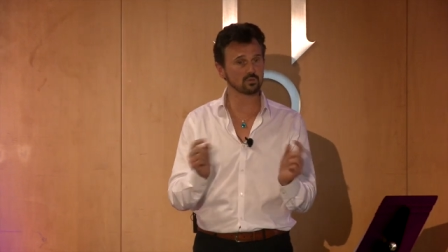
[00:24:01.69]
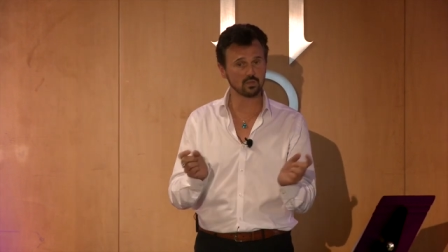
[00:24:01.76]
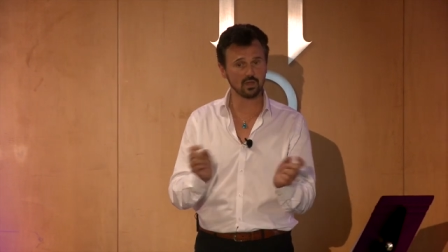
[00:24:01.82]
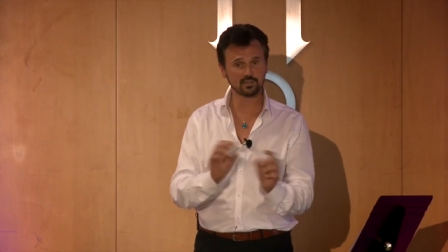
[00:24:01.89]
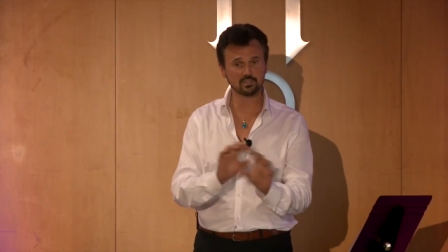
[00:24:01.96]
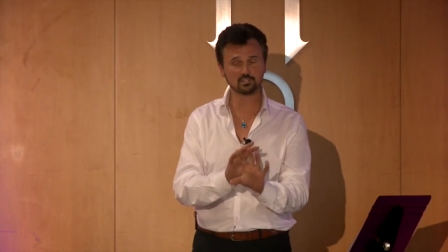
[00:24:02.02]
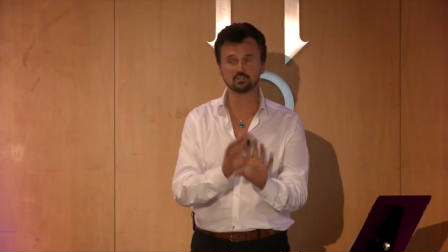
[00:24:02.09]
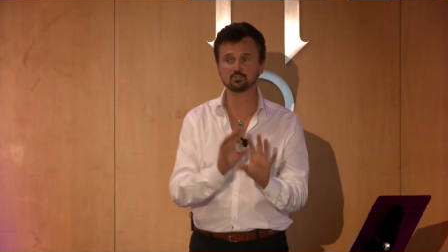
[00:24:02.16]
we
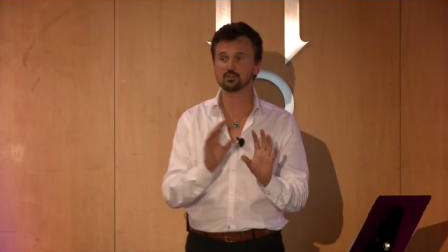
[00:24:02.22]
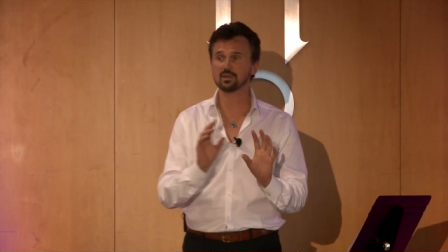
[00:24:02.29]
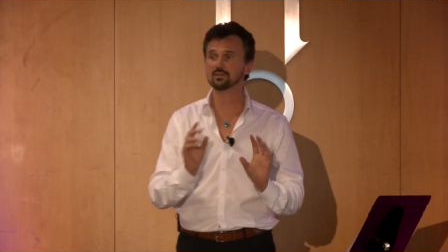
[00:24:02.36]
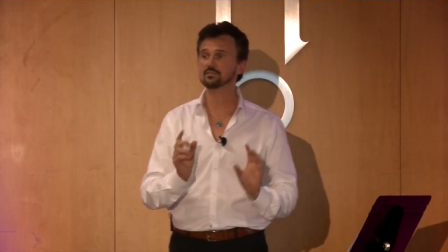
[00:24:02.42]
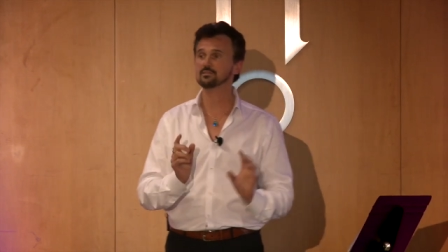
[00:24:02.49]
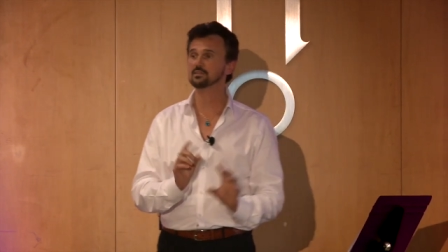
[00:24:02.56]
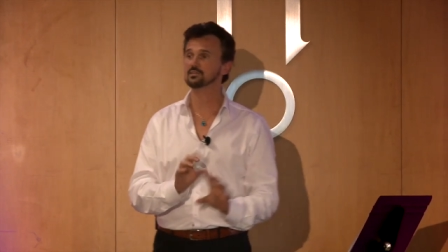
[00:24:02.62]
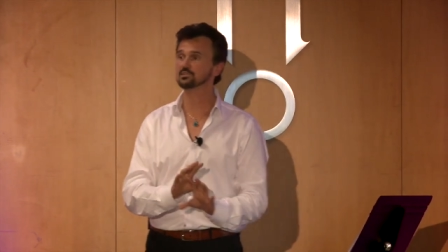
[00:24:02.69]
like to
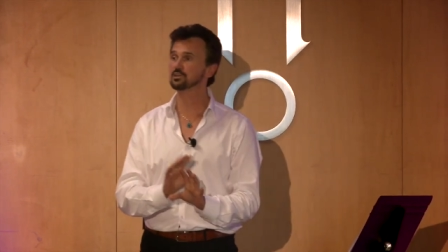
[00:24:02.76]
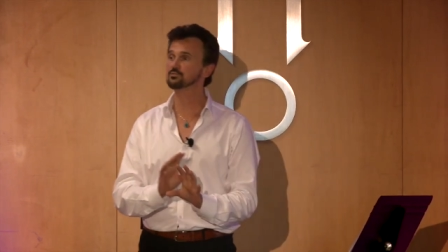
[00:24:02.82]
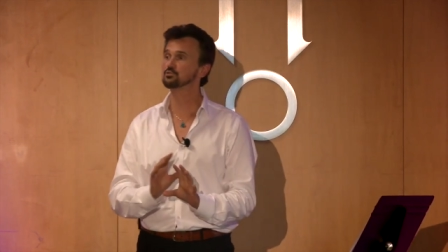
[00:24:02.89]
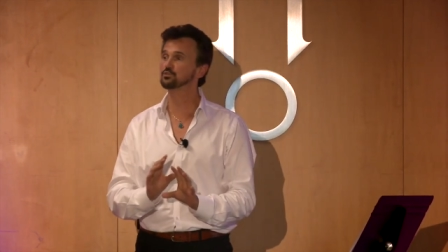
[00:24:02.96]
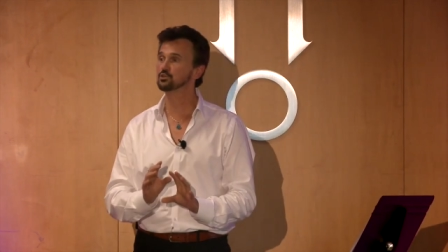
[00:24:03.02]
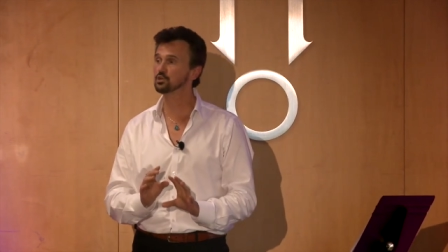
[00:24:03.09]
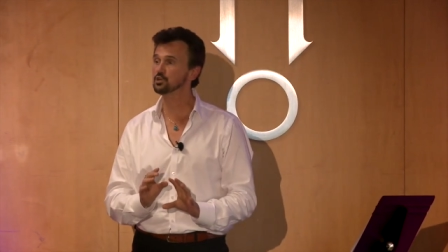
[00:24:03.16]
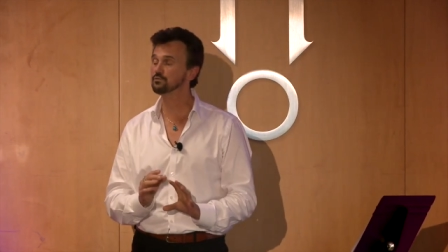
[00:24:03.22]
strengthen the
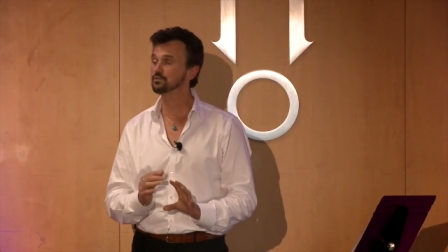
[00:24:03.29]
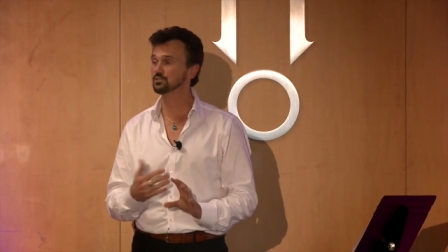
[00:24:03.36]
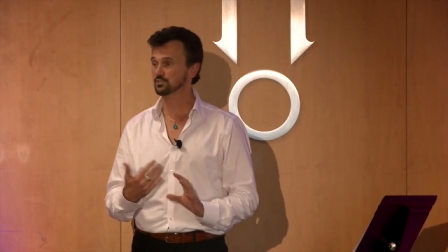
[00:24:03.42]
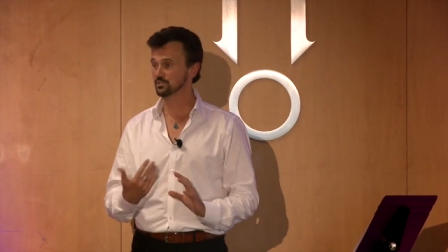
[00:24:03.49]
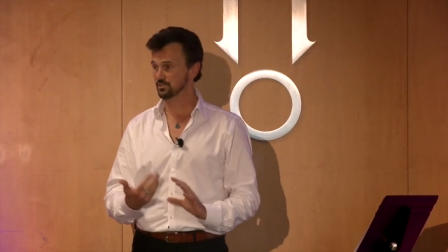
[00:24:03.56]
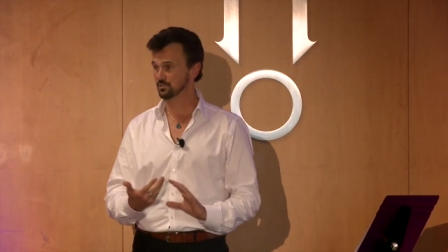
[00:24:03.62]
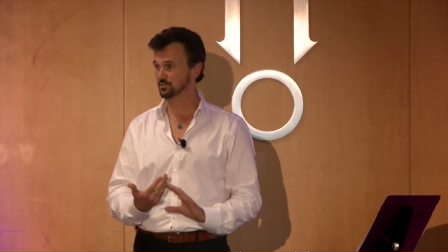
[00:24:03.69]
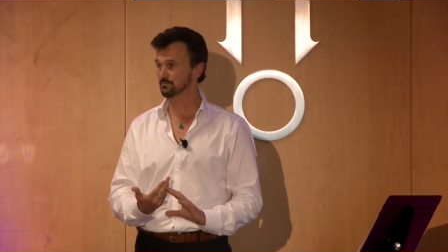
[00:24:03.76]
central nervous
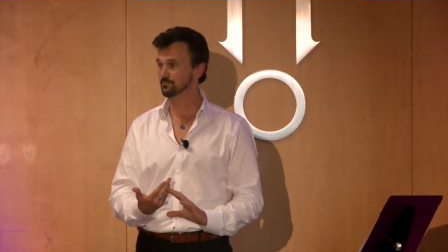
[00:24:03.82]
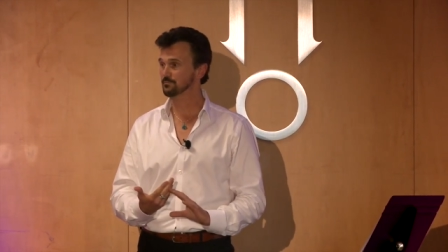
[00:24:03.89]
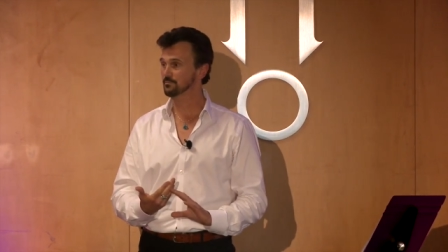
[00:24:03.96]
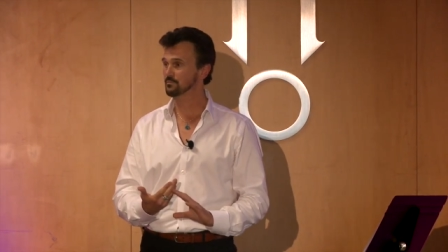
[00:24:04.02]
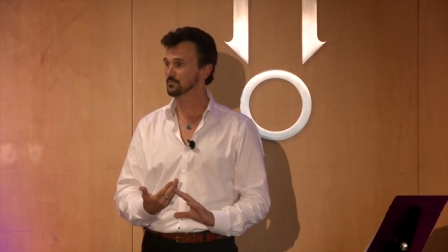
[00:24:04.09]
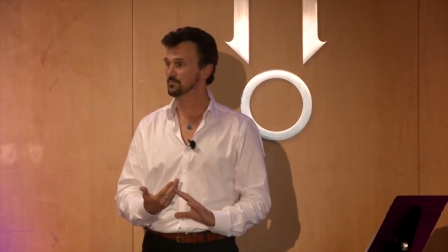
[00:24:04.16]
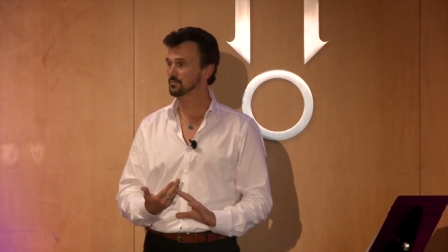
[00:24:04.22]
system